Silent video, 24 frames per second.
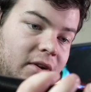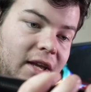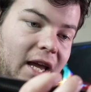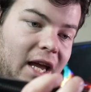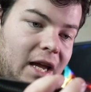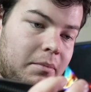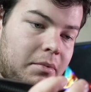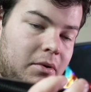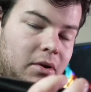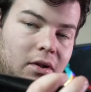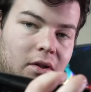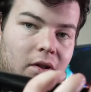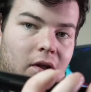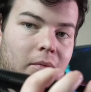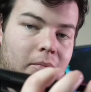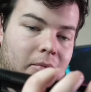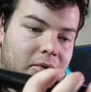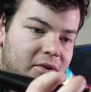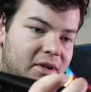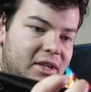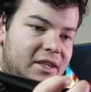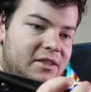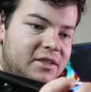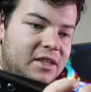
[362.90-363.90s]
cable a lot
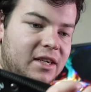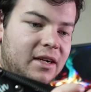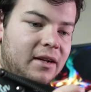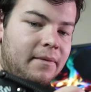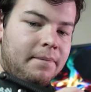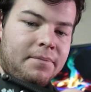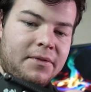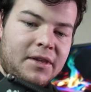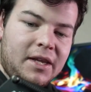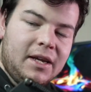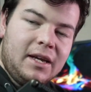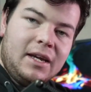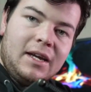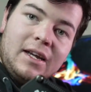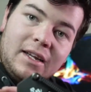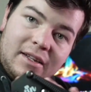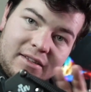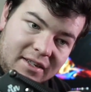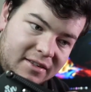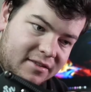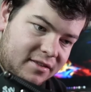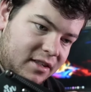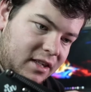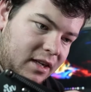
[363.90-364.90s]
more easier.
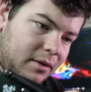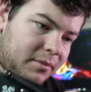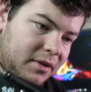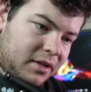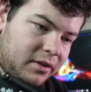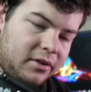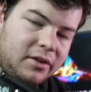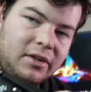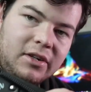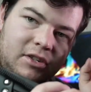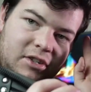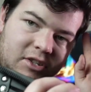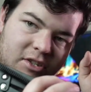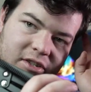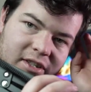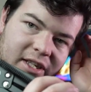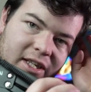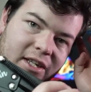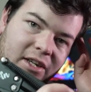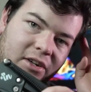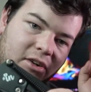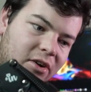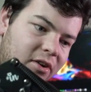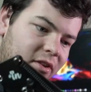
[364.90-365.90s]
Doesn't come included, just
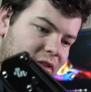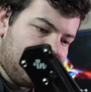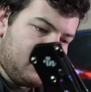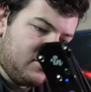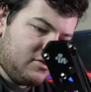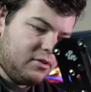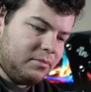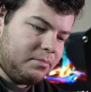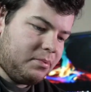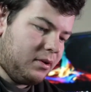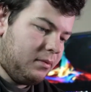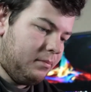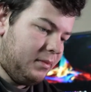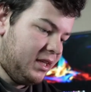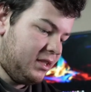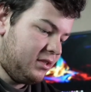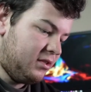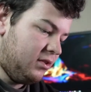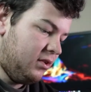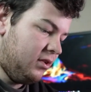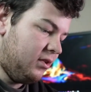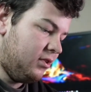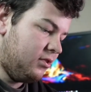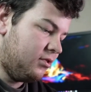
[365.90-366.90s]
letting you know those are pretty
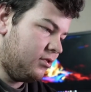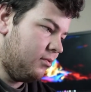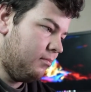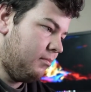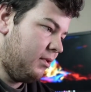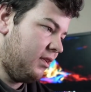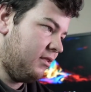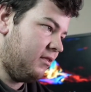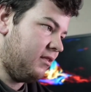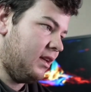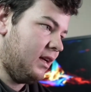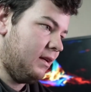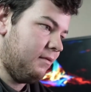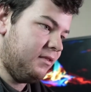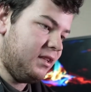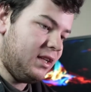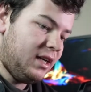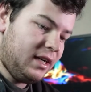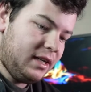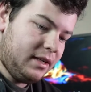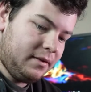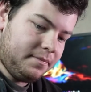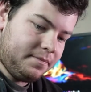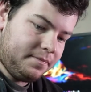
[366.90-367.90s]
much the only two mods that I've
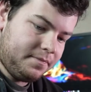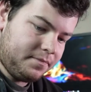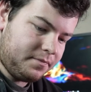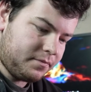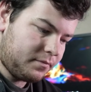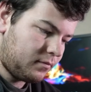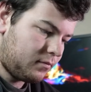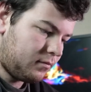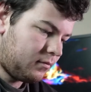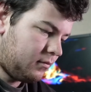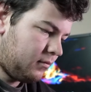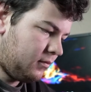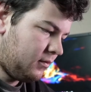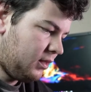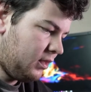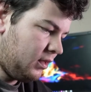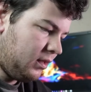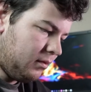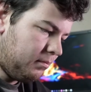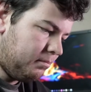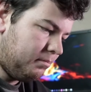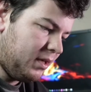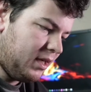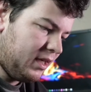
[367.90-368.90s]
done.
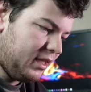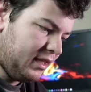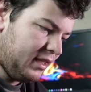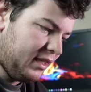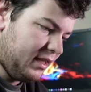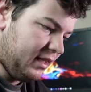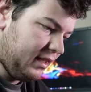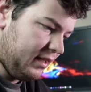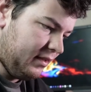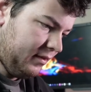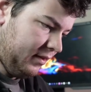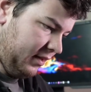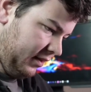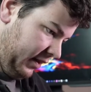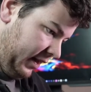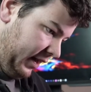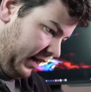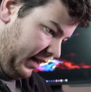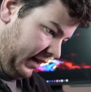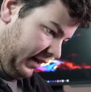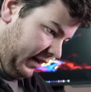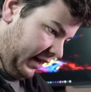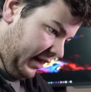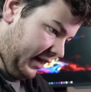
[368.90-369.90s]
But in
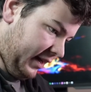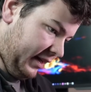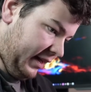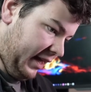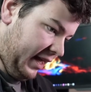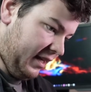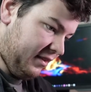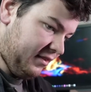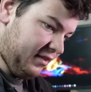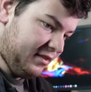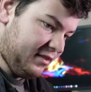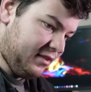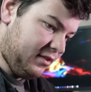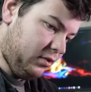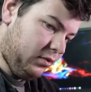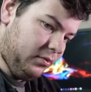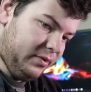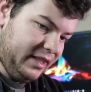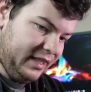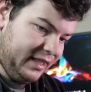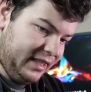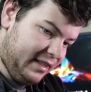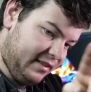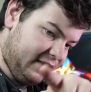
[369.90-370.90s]
uh, any case, it's still
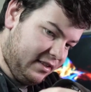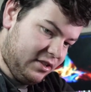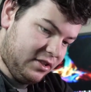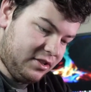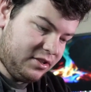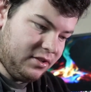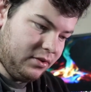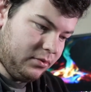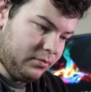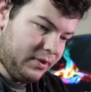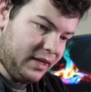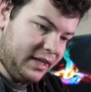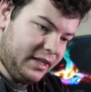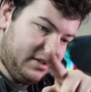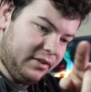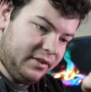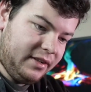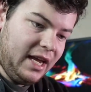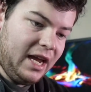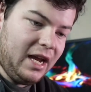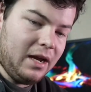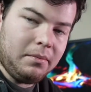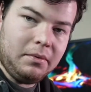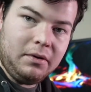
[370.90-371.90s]
really easy just to run your
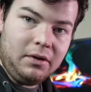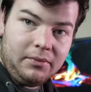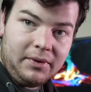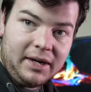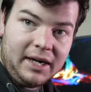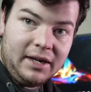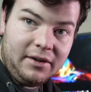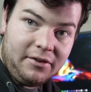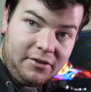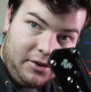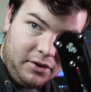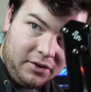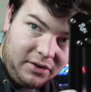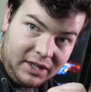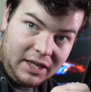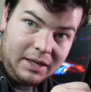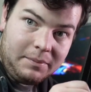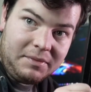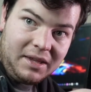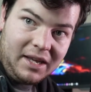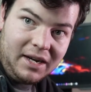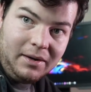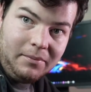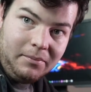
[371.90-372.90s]
cable around, so
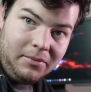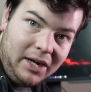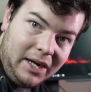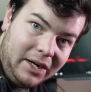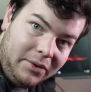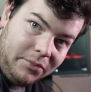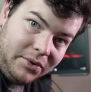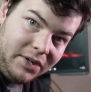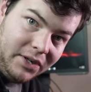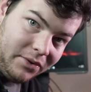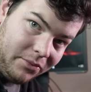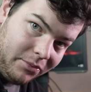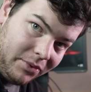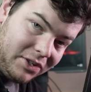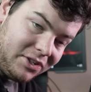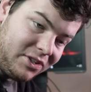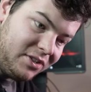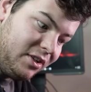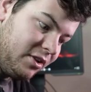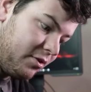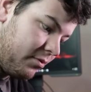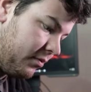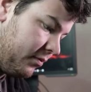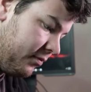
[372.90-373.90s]
keep that in mind when you're
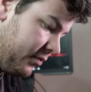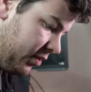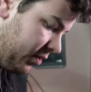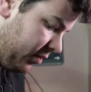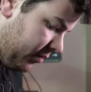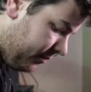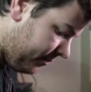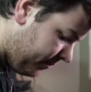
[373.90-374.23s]
watching this review.